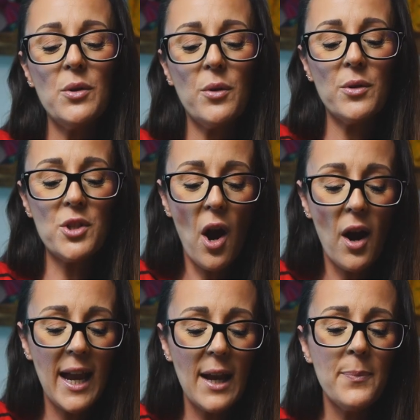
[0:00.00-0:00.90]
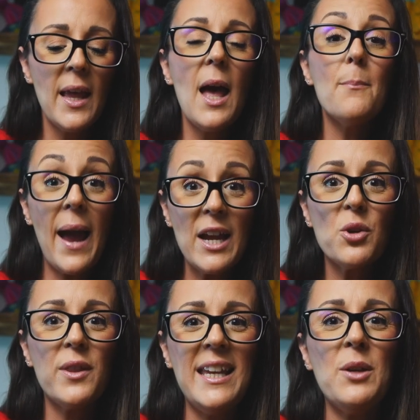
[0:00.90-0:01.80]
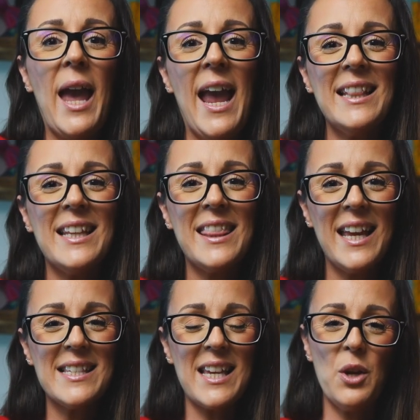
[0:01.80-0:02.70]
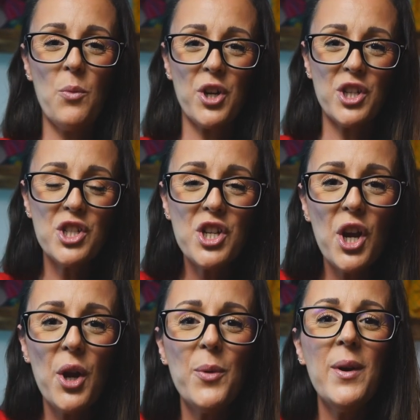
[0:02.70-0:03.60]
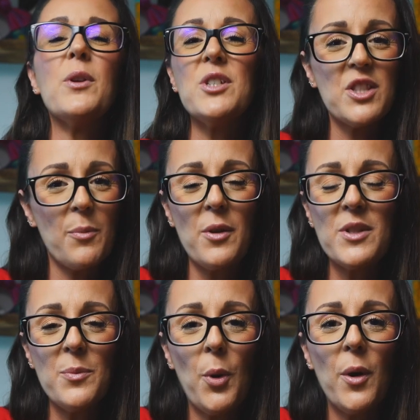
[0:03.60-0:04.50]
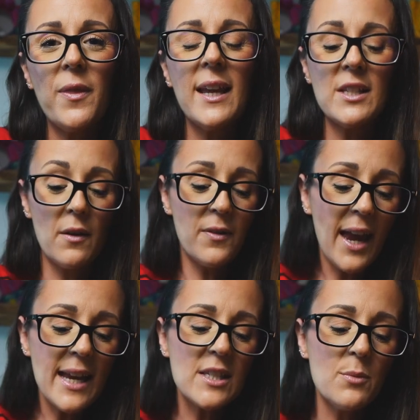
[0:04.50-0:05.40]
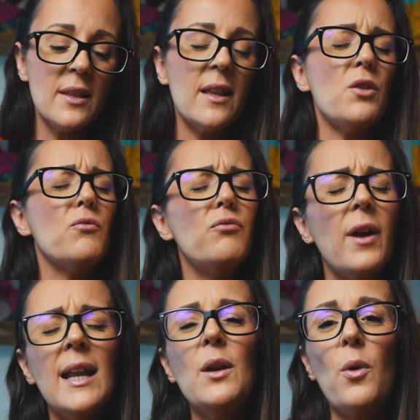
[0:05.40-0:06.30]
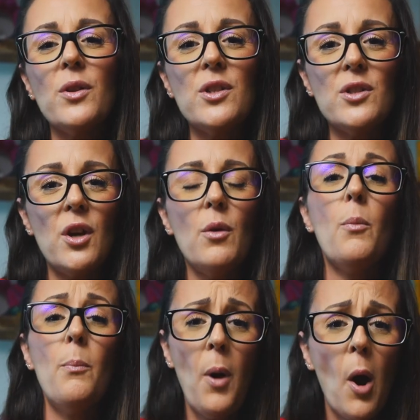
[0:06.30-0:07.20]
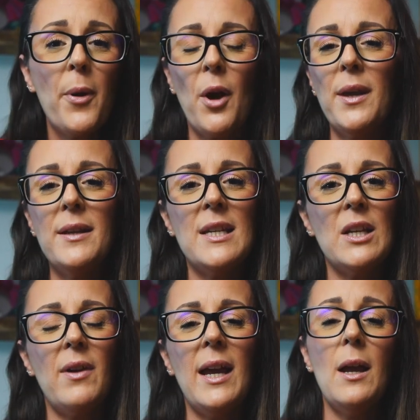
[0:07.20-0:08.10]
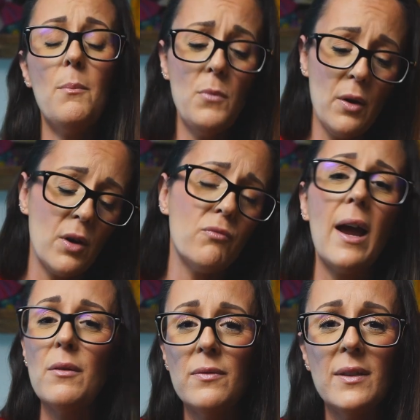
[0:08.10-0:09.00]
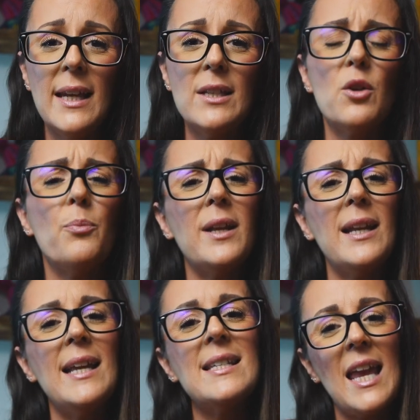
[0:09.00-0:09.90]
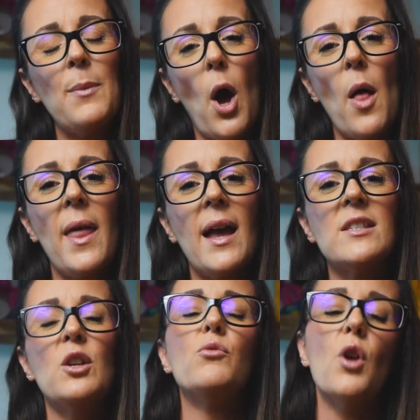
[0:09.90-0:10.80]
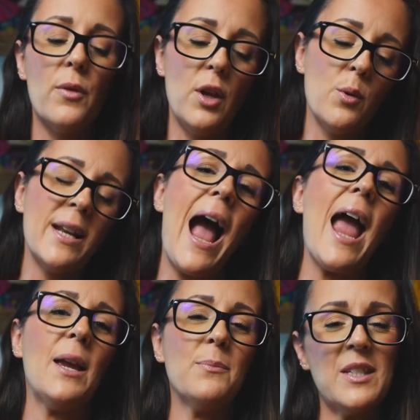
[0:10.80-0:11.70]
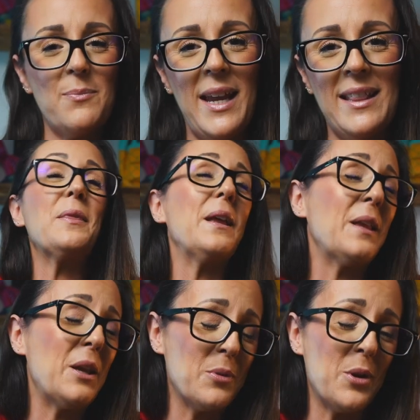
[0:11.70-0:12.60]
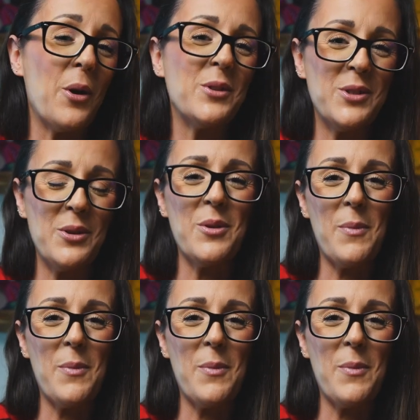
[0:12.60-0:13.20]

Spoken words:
your time, make sure that you get in the things that you want to do, which is the most important thing. So if there is something that you really want to do, pop it on the itinerary, move it around if you need to, but at least keep it on there so you know that you can aim to meet the thing that you would like to do the